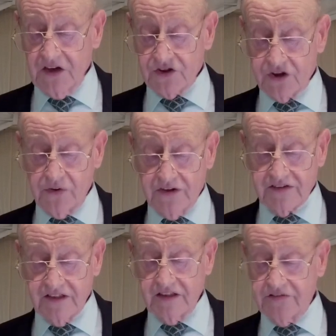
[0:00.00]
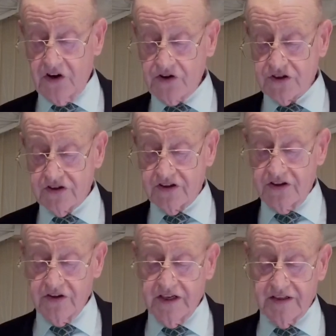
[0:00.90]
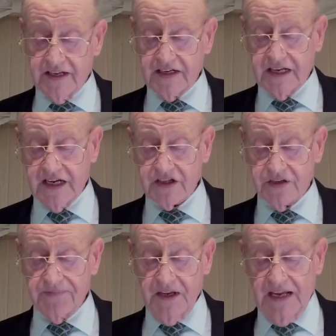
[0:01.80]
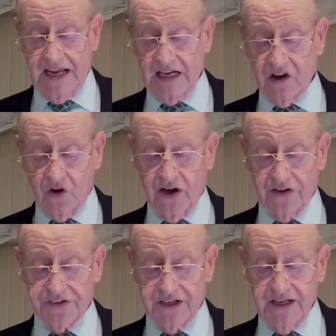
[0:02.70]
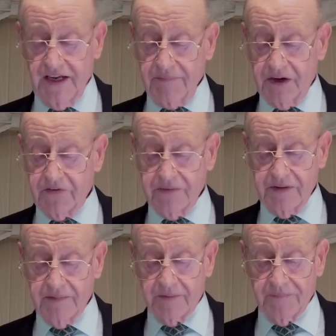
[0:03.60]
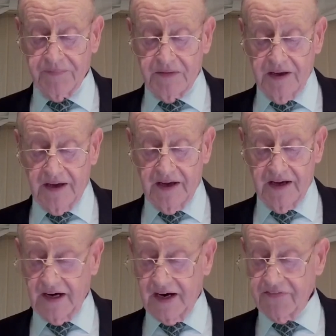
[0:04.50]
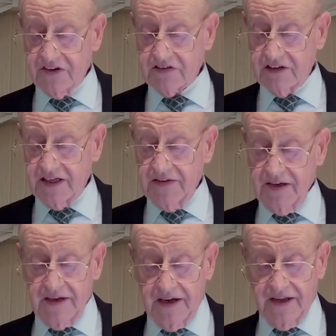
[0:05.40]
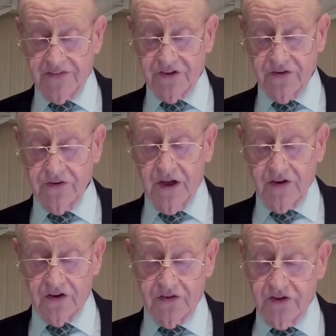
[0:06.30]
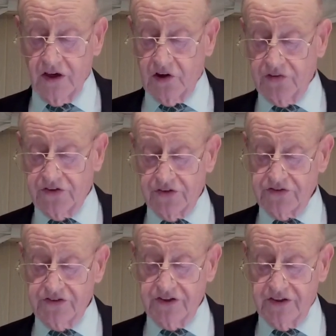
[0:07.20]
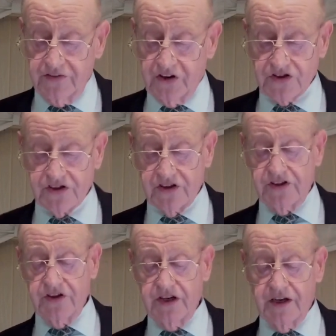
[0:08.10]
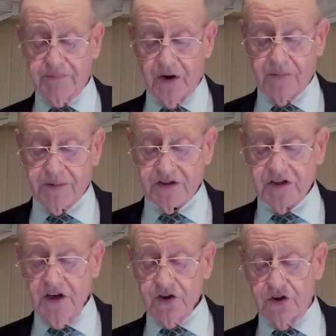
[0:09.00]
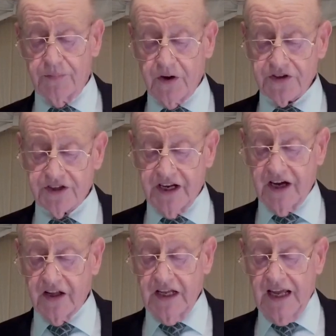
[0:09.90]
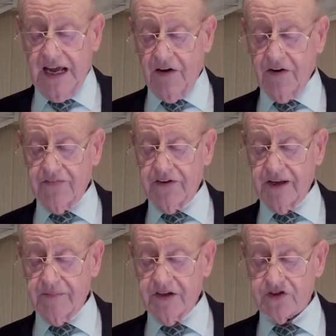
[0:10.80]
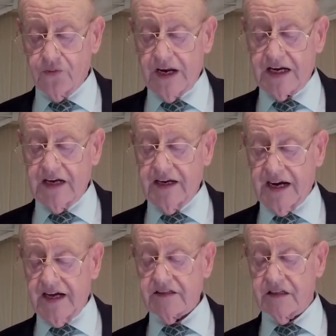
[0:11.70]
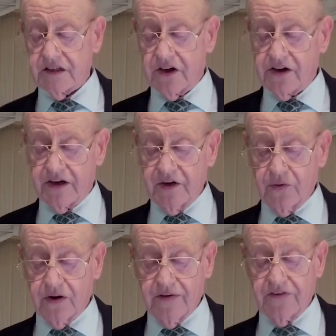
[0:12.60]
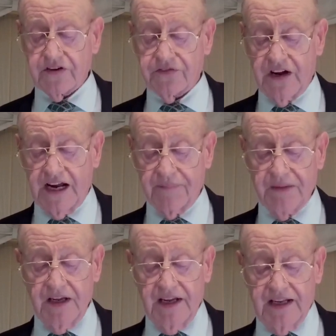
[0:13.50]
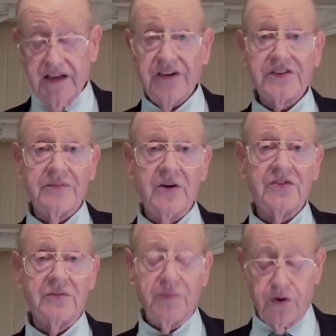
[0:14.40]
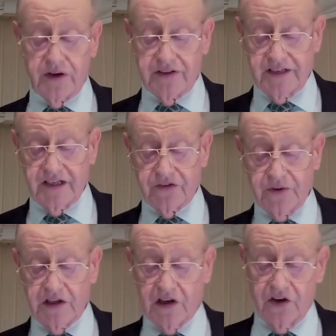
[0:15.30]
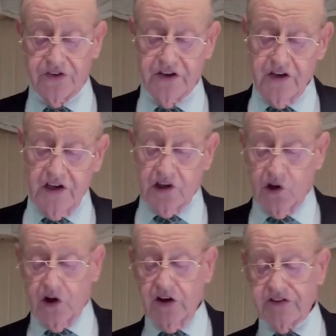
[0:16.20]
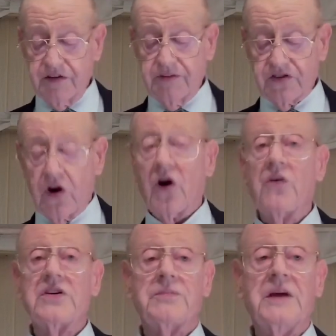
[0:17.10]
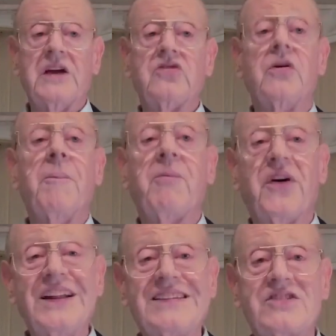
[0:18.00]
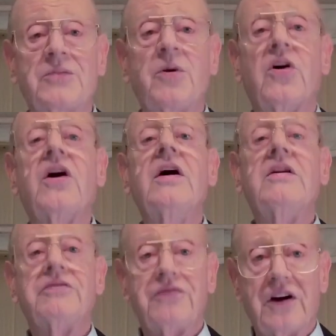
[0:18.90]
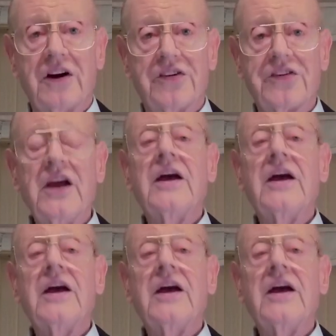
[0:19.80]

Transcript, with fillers: So we see devotion to duty, dedication, and loyalty but remember, uh, obviously, uh, to, to, to devotion to duty and purpose, to personnel. However, they must recognize authority wherever it's found. And here's the most important thing as we close. Loyalty must always be to principle first.